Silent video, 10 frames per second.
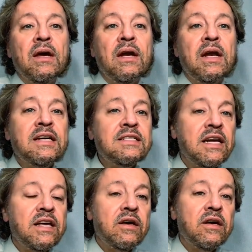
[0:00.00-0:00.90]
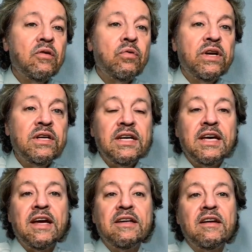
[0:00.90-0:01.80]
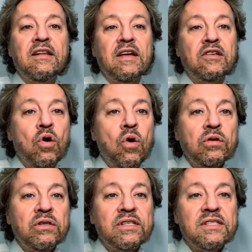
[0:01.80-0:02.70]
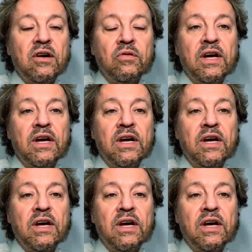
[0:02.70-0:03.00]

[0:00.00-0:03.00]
Lastly, we indicated that ultrasound